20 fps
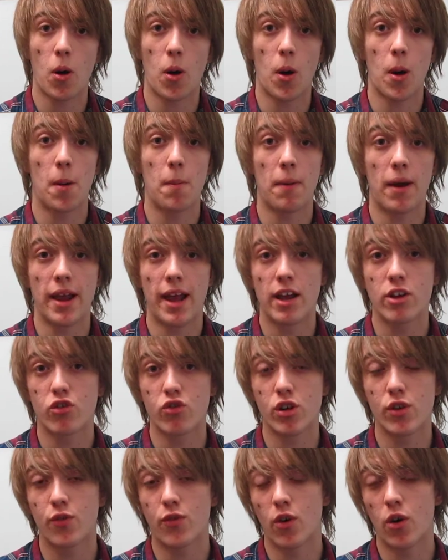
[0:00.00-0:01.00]
or my
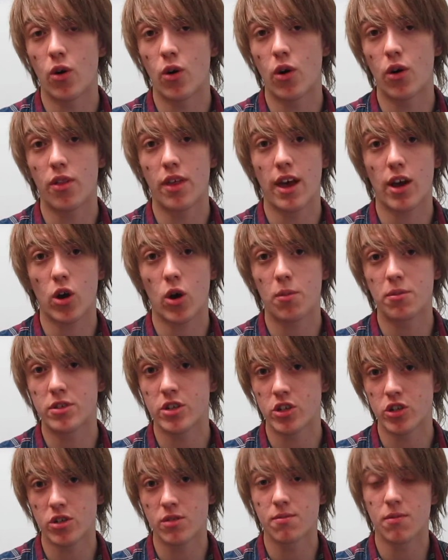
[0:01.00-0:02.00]
entry for their
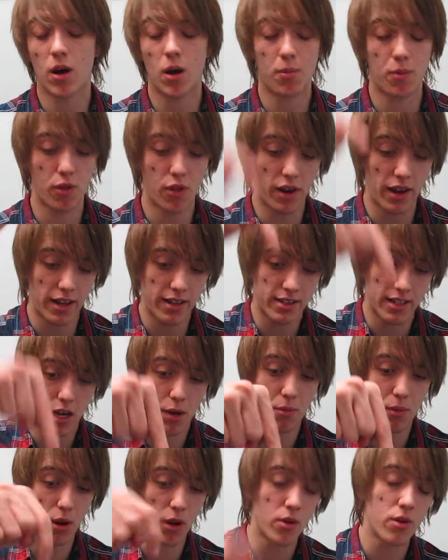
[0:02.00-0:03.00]
competition. I'll put the link
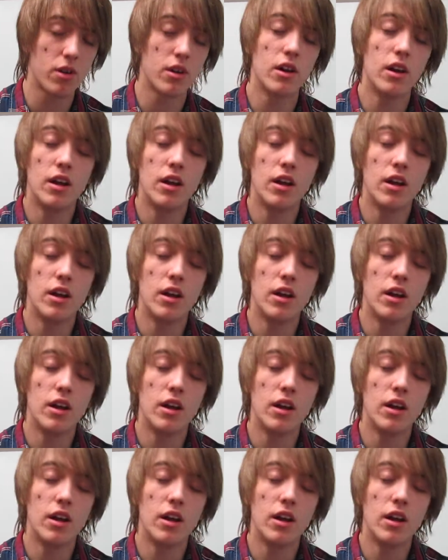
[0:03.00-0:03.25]
down below.